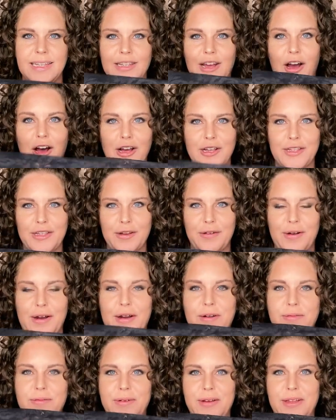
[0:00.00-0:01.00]
also
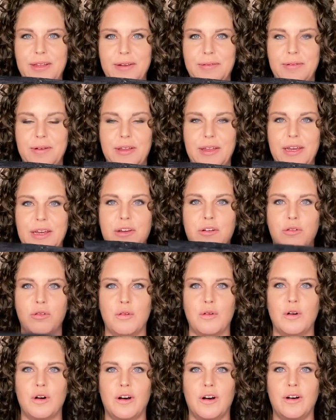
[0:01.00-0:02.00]
a really, really
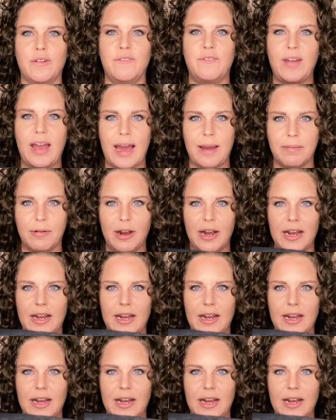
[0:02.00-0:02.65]
cool fabric,